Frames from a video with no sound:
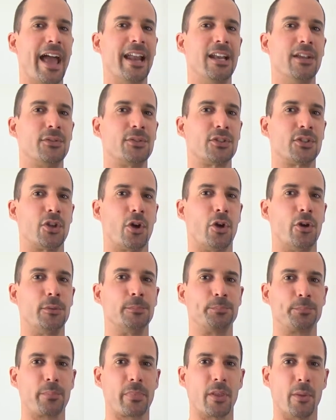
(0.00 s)
And if
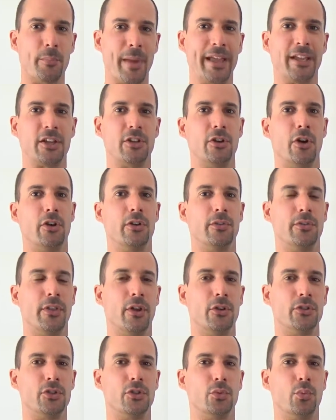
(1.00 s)
so, make a note of
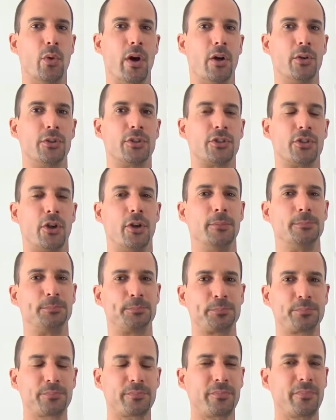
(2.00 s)
those as well. So,
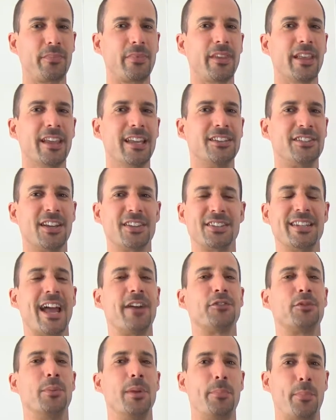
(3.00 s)
it doesn't
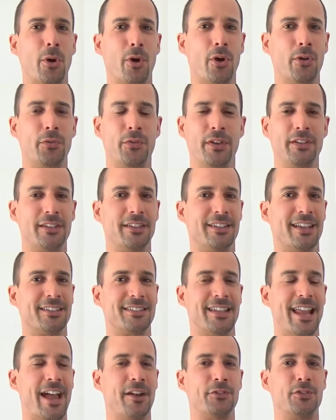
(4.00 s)
have to be perfect, it
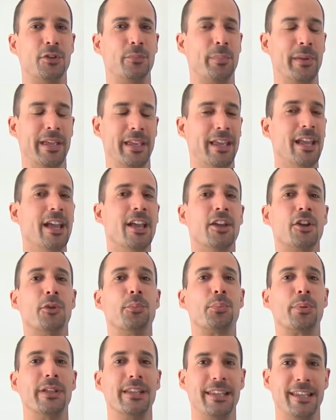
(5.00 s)
doesn't have to be
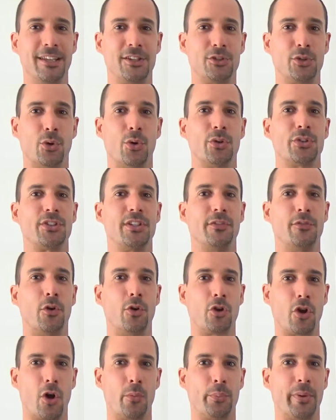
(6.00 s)
completely exhaustive
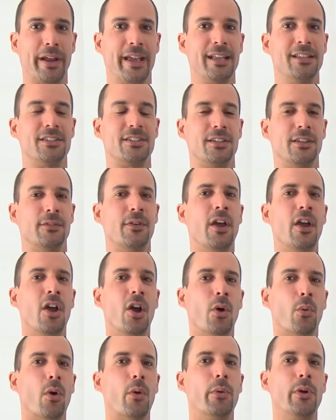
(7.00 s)
or comprehensive.
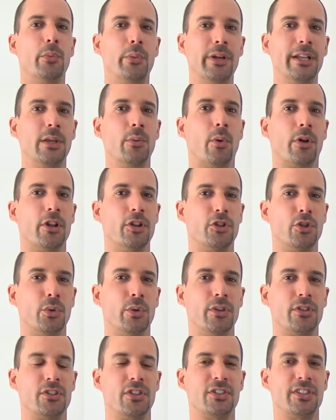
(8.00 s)
What we really want to do
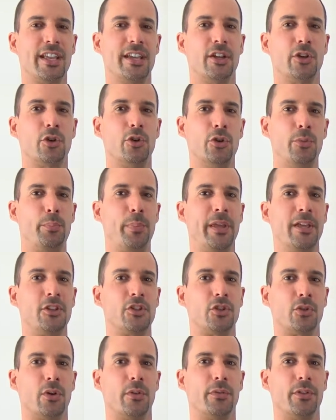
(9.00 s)
is just get a good
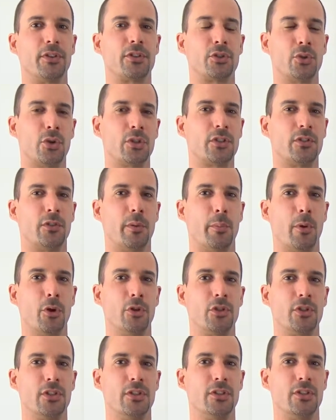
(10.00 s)
picture of the sorts of
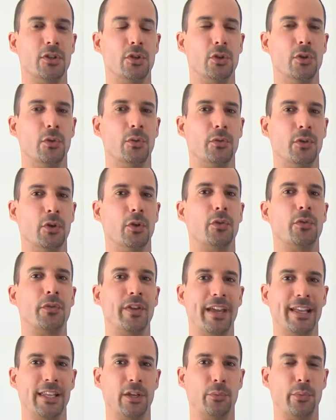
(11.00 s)
emotions that you feel
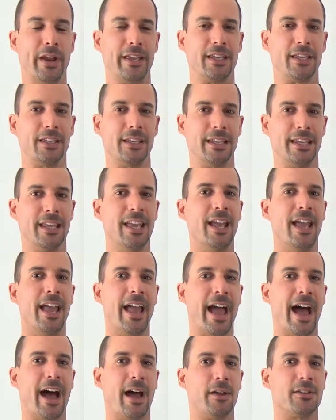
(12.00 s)
fairly regularly,
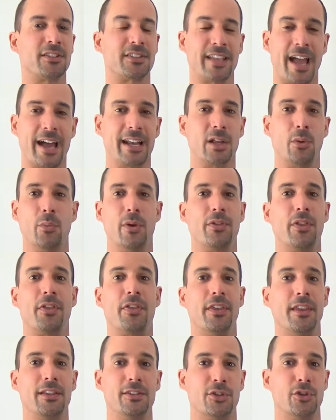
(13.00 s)
uh, starting with the
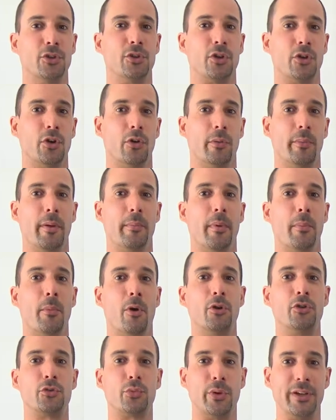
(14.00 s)
things that you can remember
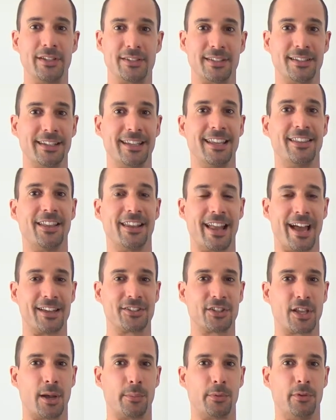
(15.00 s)
most recently in the
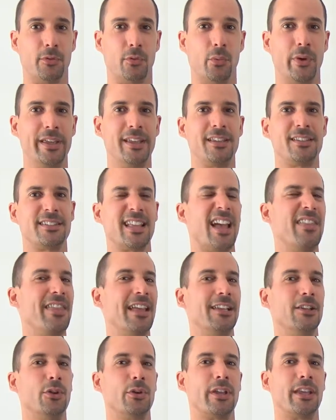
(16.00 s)
last couple of weeks, and
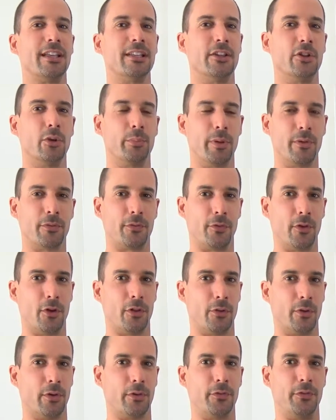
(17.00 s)
then looking a little bit
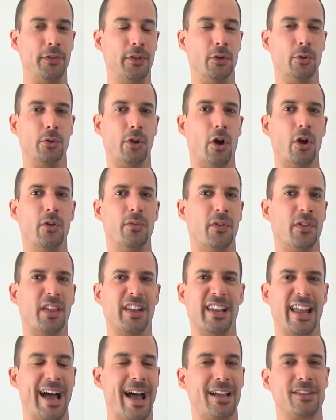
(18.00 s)
further afield over the
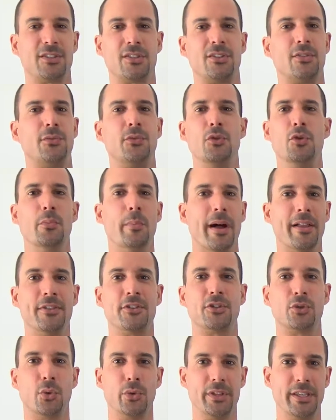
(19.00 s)
last few
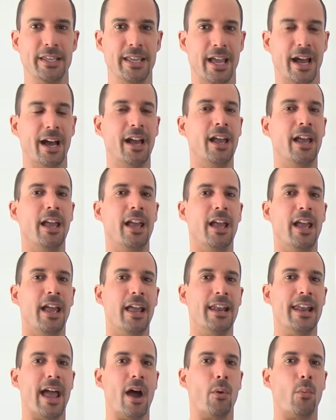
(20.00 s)
months or year.
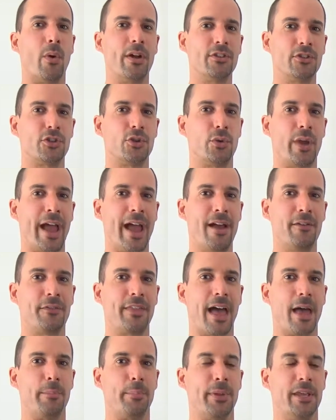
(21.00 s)
Now, once you have
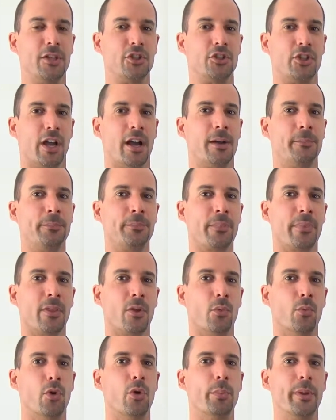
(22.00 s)
that picture,
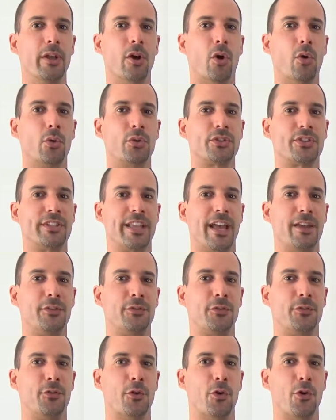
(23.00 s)
we'll be all set
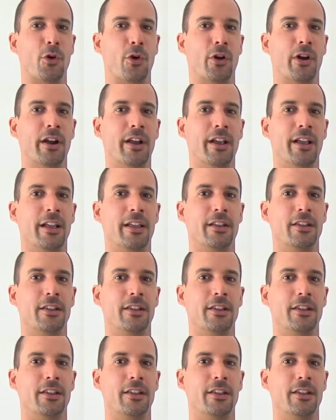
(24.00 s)
for